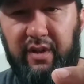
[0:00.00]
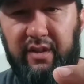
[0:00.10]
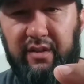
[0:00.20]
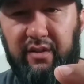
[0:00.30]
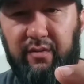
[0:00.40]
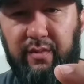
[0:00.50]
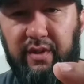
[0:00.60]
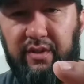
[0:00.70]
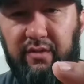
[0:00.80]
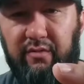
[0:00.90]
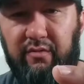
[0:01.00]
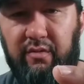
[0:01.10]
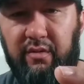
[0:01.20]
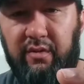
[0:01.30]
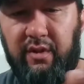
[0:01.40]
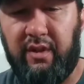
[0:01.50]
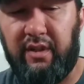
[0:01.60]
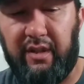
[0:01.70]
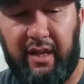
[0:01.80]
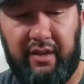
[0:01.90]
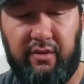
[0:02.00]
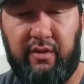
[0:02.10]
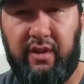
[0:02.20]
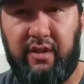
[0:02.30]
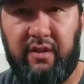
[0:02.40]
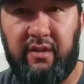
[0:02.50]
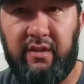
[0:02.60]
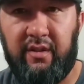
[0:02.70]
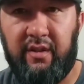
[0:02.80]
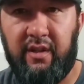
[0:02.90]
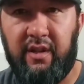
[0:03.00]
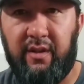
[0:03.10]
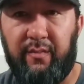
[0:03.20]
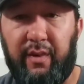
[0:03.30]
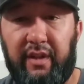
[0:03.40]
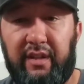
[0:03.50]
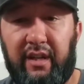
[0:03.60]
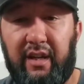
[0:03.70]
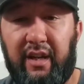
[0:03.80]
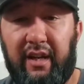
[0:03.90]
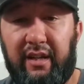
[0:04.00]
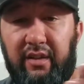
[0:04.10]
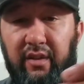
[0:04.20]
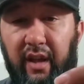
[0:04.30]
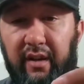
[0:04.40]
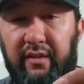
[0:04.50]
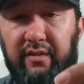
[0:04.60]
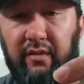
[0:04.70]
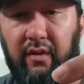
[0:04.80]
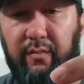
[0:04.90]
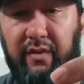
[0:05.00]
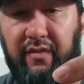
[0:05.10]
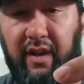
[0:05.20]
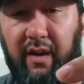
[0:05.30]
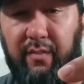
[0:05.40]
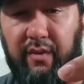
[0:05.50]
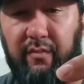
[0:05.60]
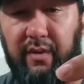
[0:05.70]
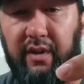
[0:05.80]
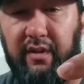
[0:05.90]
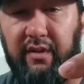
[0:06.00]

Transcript: It's a little bit too light duty, but I can do that. So I'll beef that up a little bit.